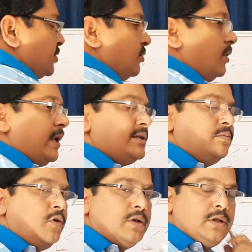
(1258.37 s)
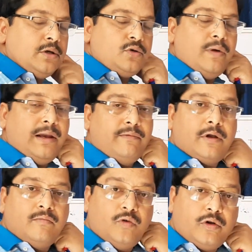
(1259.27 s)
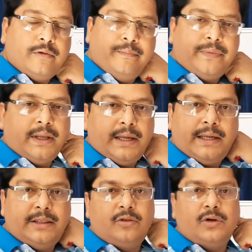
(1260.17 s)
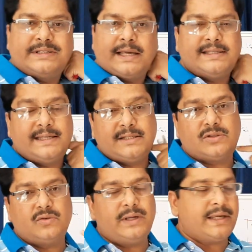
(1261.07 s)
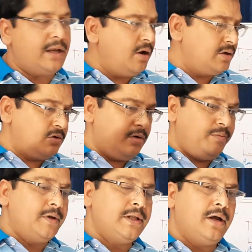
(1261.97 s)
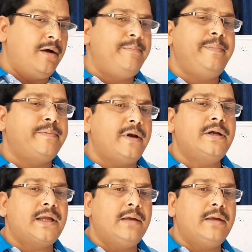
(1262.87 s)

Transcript: score is more 12 or more. In those cases, we cannot go for the upfront